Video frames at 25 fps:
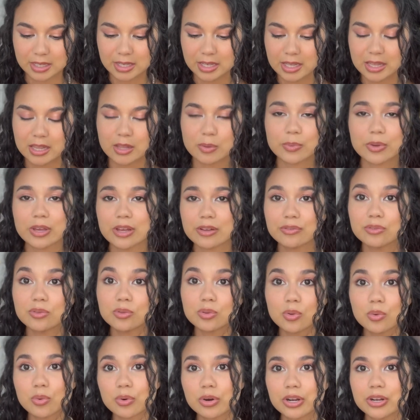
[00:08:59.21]
Then we have
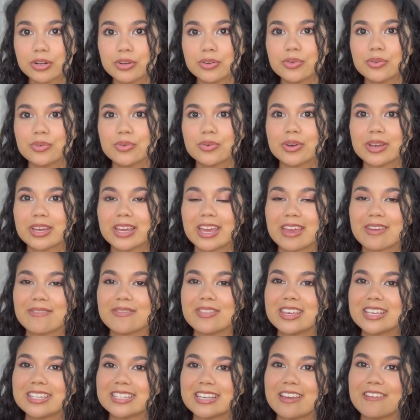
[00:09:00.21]
Lauren, who gave
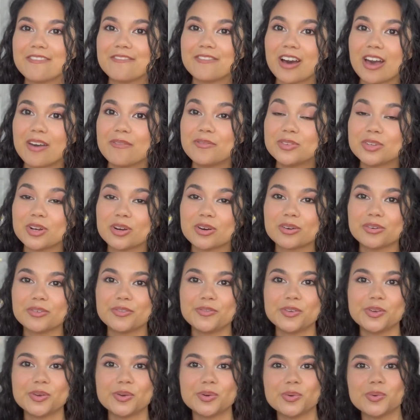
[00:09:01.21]
this a 5-star
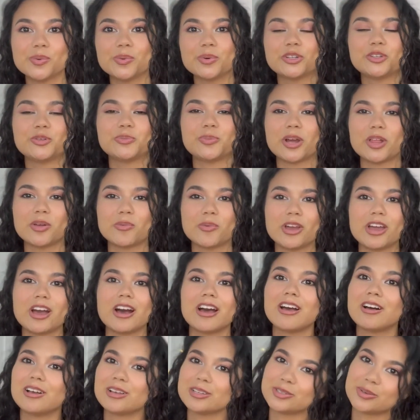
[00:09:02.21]
review, which, by the way,
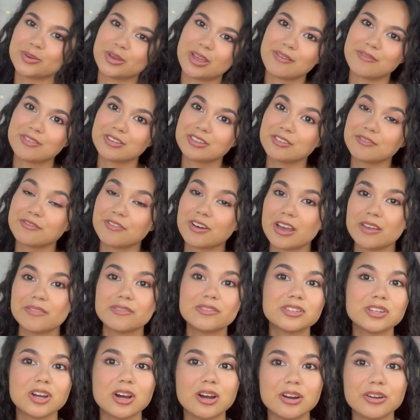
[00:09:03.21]
I also gave this a
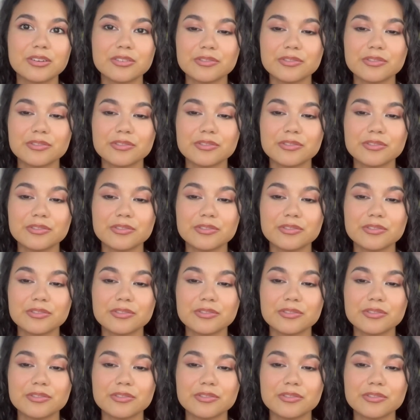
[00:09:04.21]
5-star